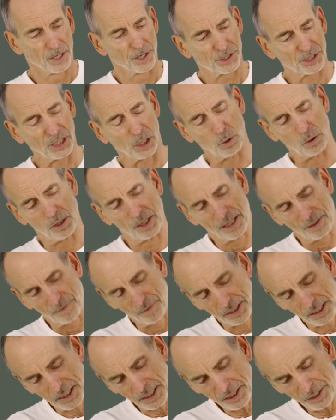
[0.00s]
muscle is
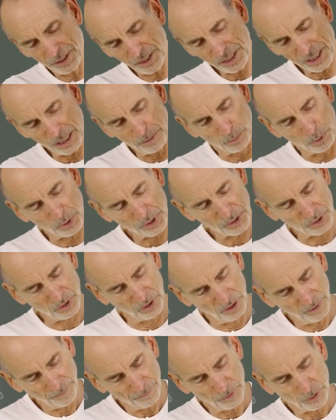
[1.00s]
experiencing an
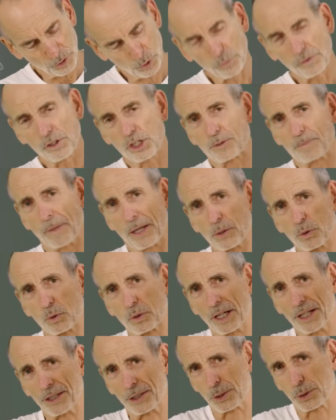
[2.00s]
excessive amount of
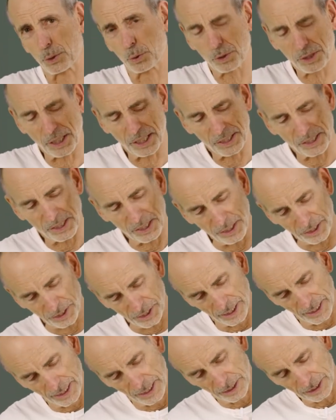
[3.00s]
tension, pulling
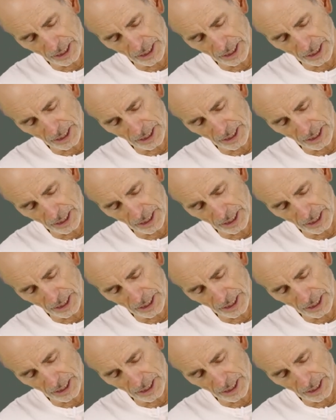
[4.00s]
excessively,